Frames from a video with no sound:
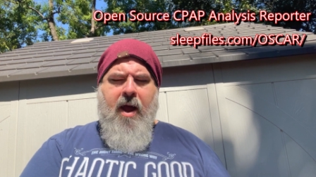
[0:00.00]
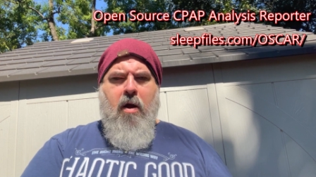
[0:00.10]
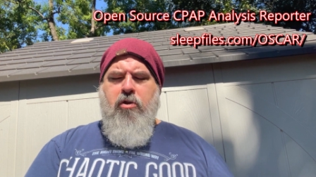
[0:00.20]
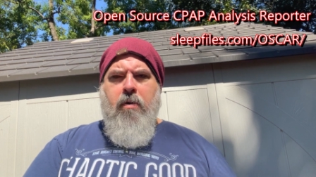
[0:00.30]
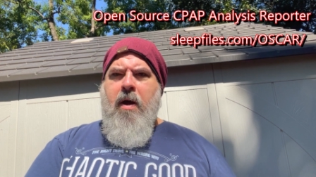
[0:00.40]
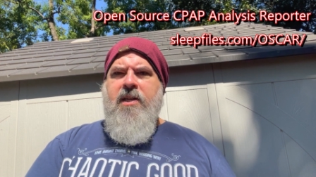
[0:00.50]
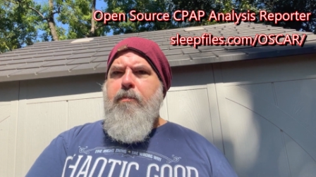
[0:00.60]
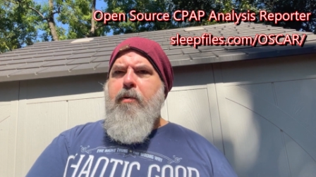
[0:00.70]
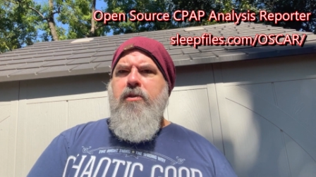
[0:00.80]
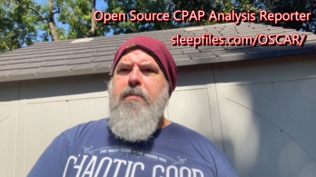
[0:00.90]
How you're not
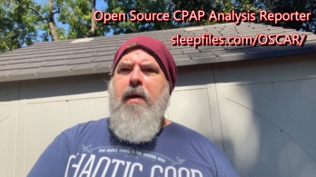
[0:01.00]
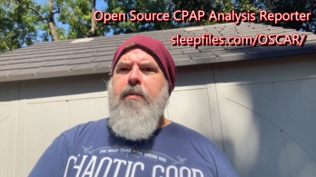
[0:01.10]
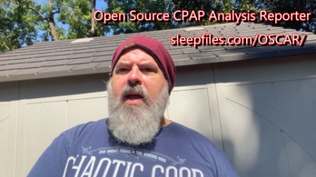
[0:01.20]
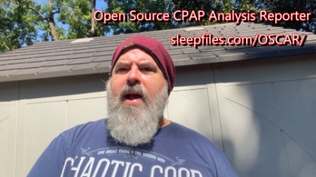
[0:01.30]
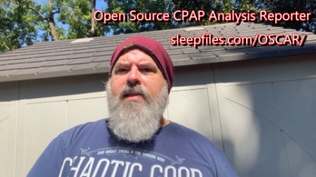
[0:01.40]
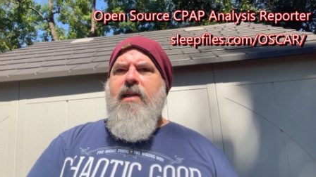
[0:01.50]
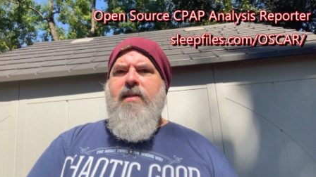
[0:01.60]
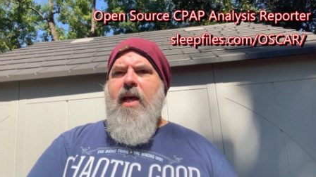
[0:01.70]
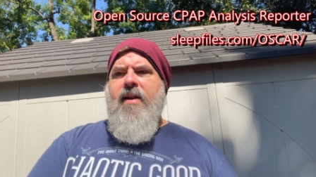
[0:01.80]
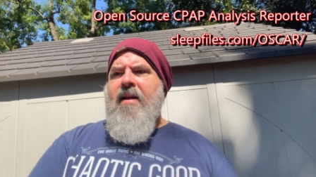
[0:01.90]
supposed to be able to access
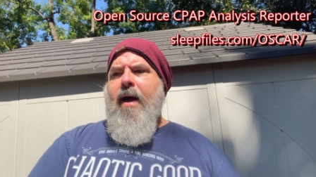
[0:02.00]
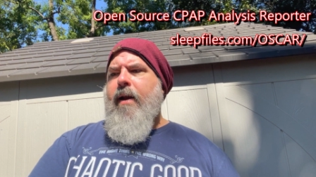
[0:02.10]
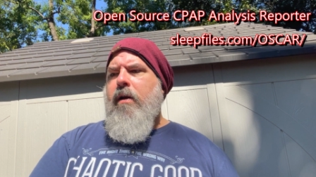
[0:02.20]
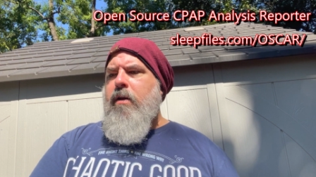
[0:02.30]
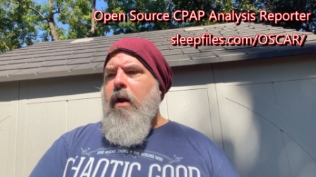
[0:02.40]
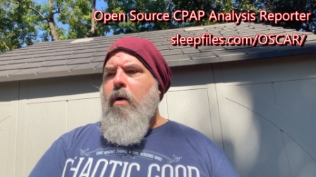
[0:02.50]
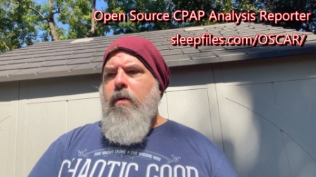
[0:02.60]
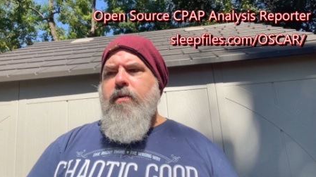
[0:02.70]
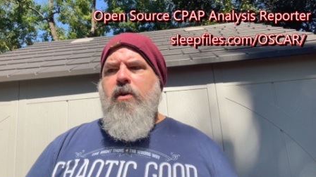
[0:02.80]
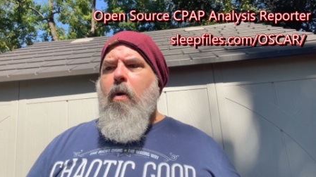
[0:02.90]
that data? It
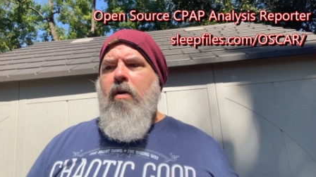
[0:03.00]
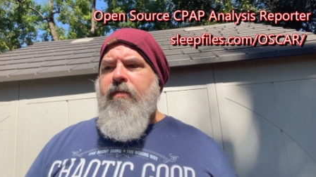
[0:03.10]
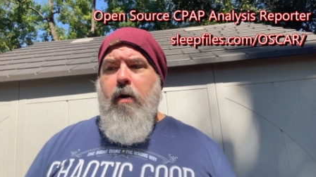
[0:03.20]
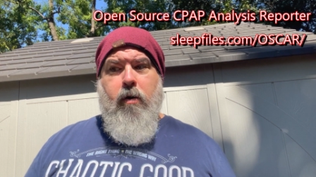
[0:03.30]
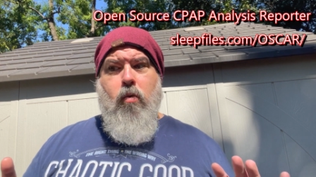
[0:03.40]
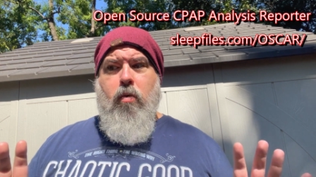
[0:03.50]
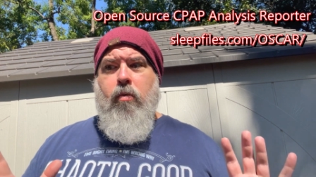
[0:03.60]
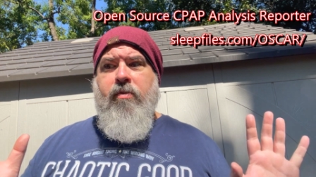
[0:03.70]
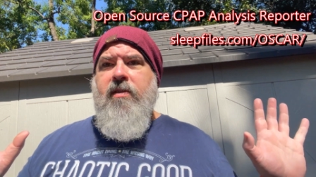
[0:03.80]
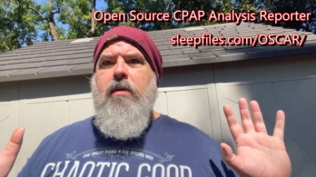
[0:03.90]
was all very,
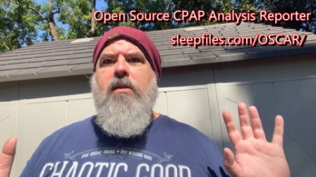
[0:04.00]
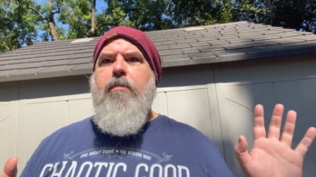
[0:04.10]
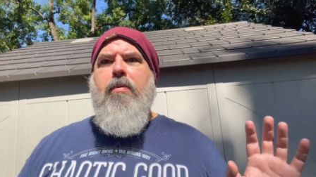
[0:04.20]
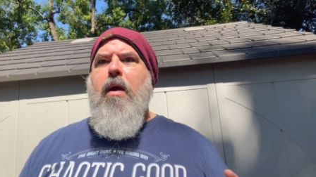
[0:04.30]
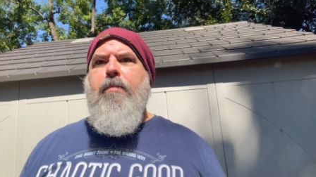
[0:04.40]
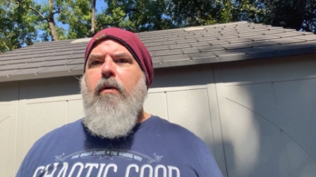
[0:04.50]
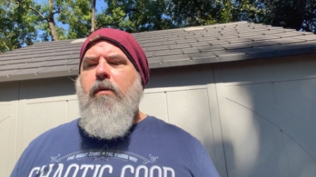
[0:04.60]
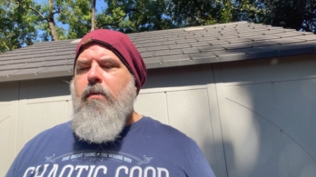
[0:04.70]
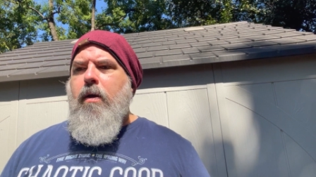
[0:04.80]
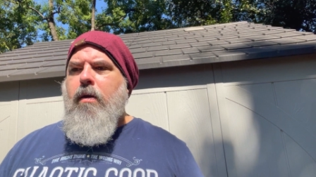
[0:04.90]
ooh, this is improper.
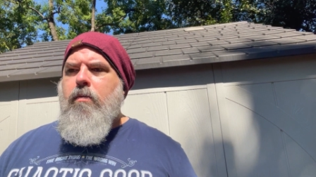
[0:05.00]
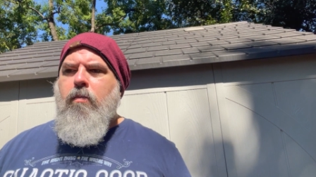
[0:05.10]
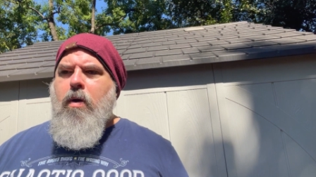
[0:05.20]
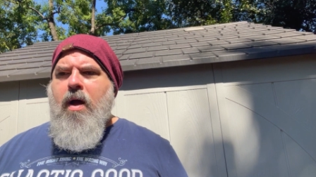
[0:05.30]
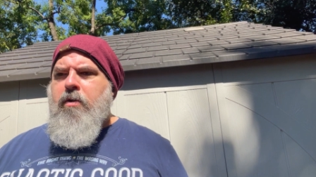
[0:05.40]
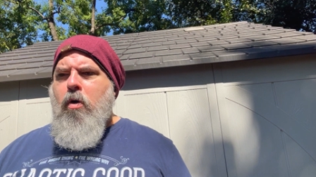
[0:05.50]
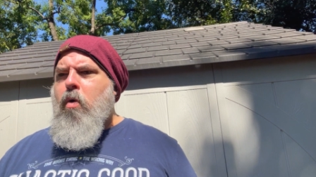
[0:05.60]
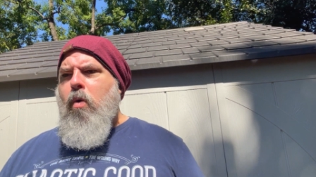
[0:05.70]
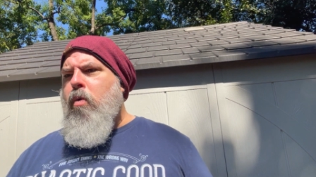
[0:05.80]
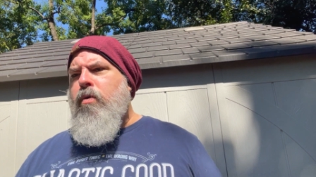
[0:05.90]

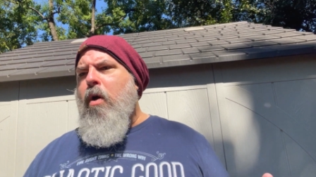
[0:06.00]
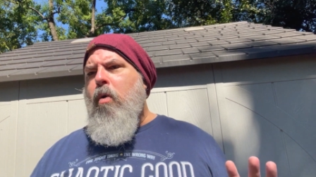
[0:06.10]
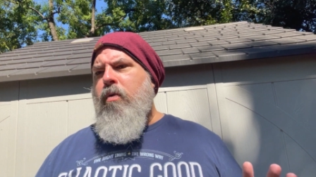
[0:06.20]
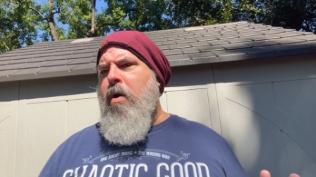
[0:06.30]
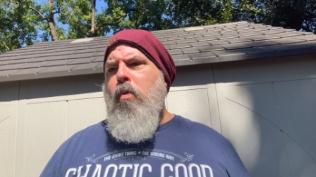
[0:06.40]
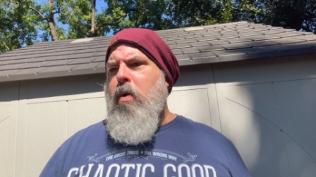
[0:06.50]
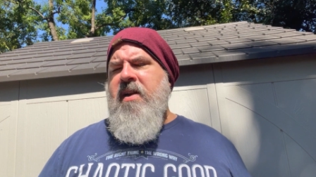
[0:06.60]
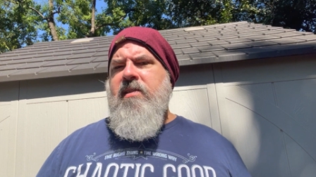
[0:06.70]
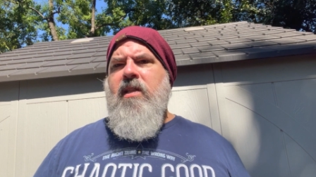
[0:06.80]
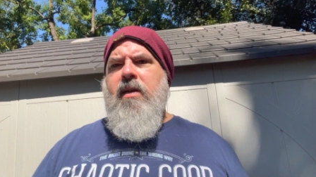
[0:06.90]
No. What
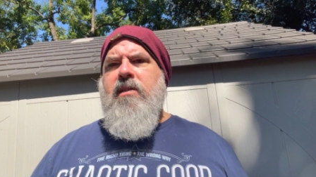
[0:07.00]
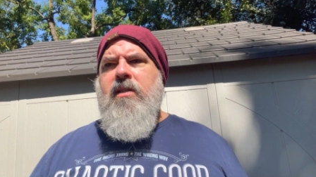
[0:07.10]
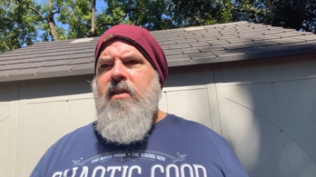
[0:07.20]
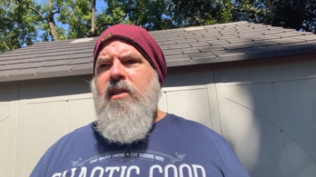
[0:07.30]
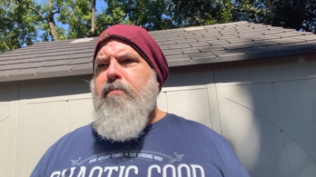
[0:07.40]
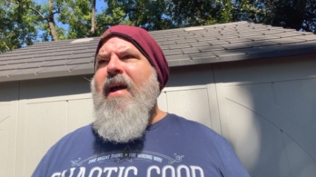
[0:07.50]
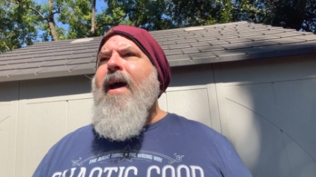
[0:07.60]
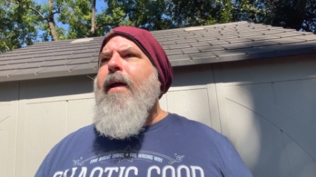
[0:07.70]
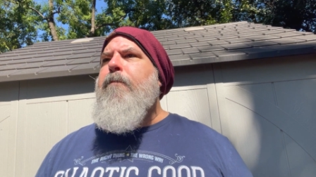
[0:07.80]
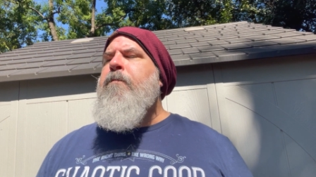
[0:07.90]
is this? This is bad.